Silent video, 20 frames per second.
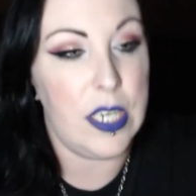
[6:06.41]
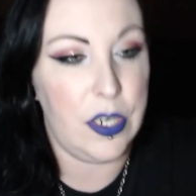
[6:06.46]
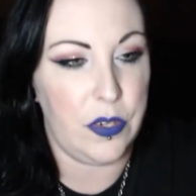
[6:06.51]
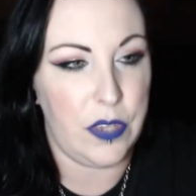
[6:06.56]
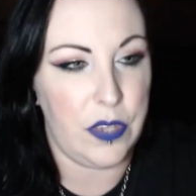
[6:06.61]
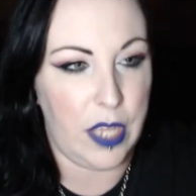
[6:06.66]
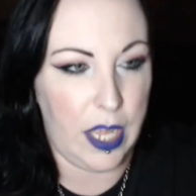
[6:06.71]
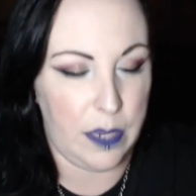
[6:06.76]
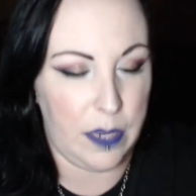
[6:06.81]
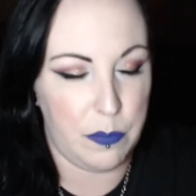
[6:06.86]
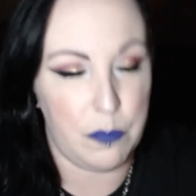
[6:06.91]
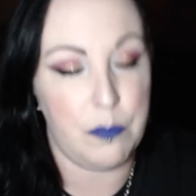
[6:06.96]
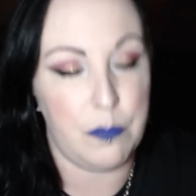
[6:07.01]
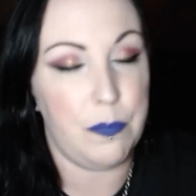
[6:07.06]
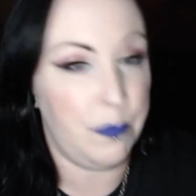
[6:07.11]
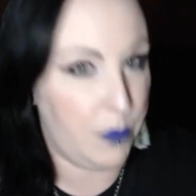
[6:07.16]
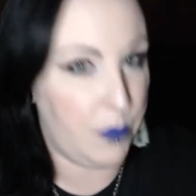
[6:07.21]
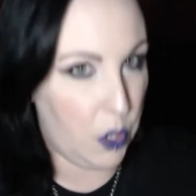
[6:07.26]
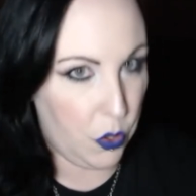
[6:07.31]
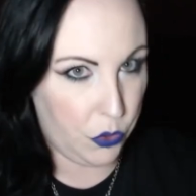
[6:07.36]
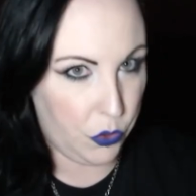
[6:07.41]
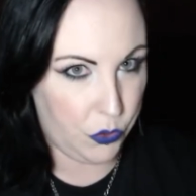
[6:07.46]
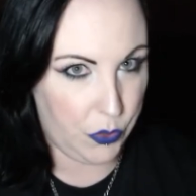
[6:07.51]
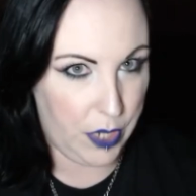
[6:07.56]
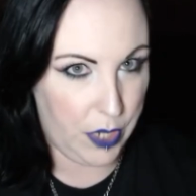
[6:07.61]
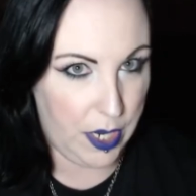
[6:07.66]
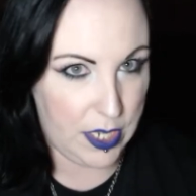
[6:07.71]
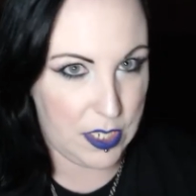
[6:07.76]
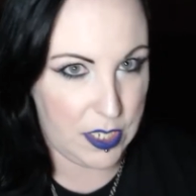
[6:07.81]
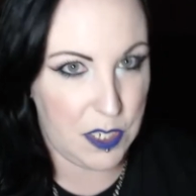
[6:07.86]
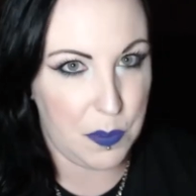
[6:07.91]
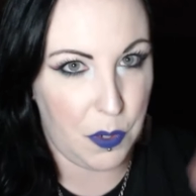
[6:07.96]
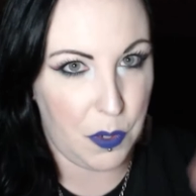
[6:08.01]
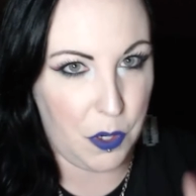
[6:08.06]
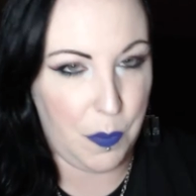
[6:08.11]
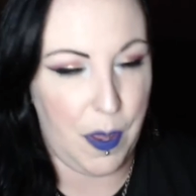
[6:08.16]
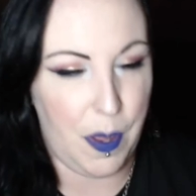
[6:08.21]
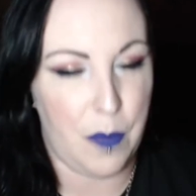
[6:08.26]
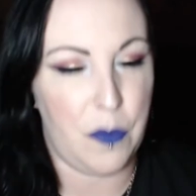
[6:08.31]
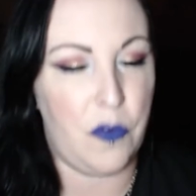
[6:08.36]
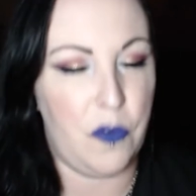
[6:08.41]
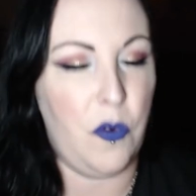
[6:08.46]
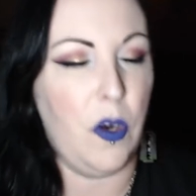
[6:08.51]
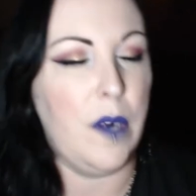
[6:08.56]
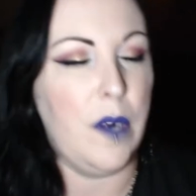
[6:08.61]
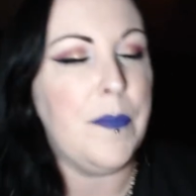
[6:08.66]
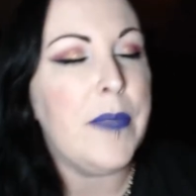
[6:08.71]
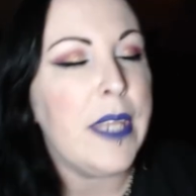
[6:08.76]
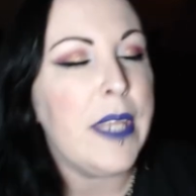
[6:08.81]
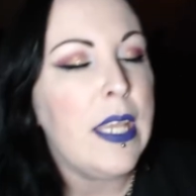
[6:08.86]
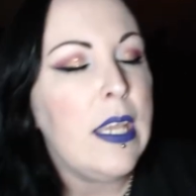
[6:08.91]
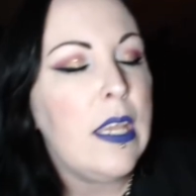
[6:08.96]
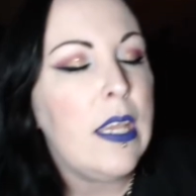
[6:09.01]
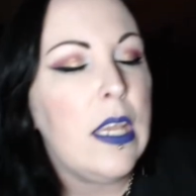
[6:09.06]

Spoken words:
near that oak tree I spoke about before.